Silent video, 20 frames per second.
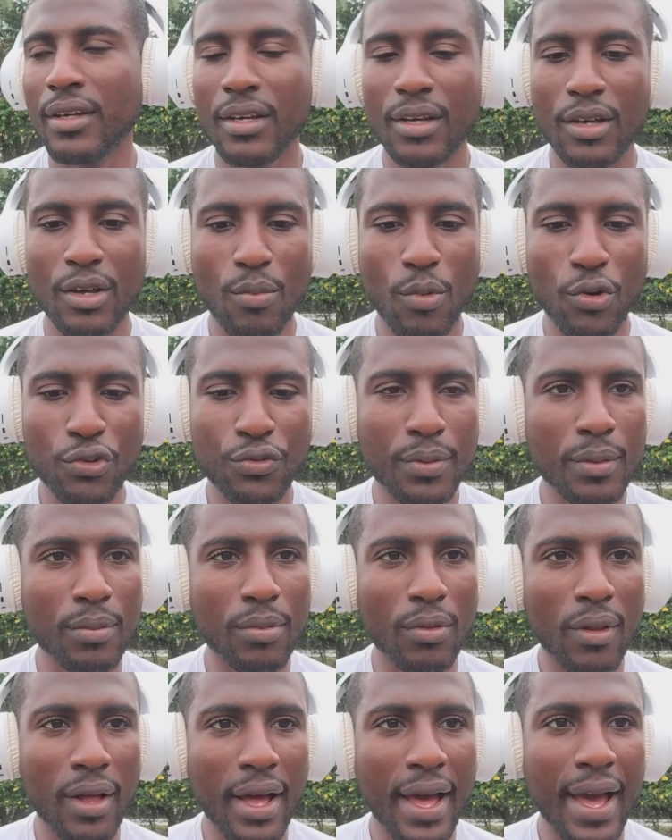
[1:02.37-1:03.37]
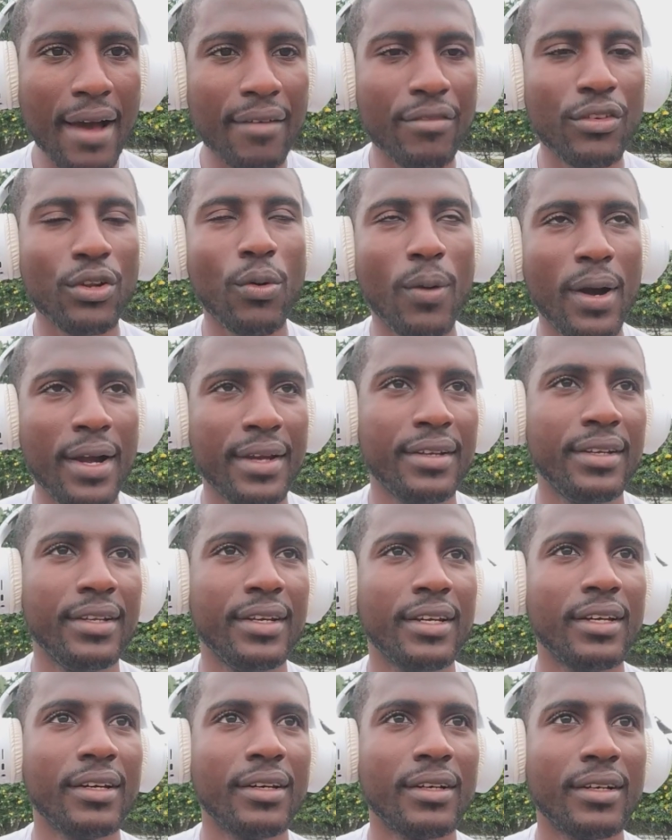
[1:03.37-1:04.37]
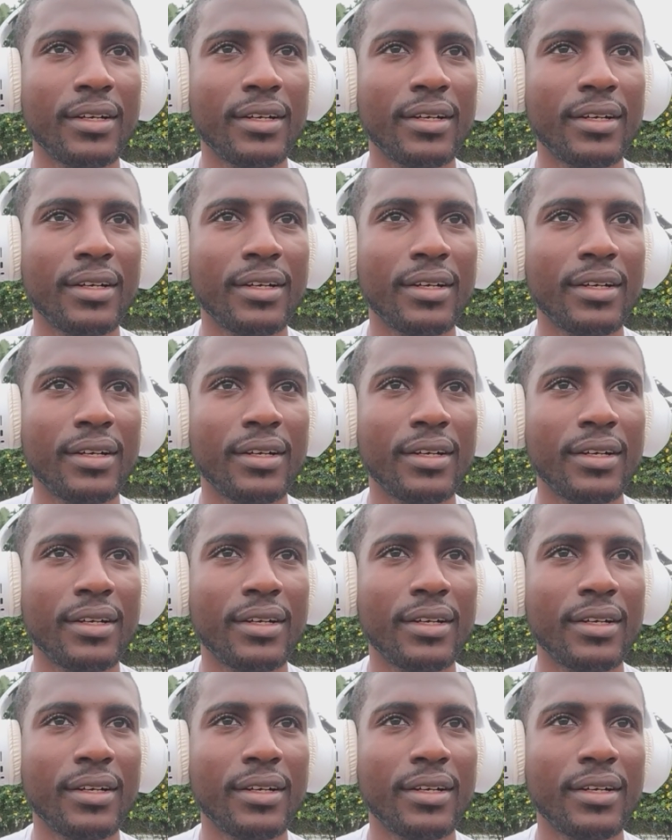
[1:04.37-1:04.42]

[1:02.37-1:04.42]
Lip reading: most people have no idea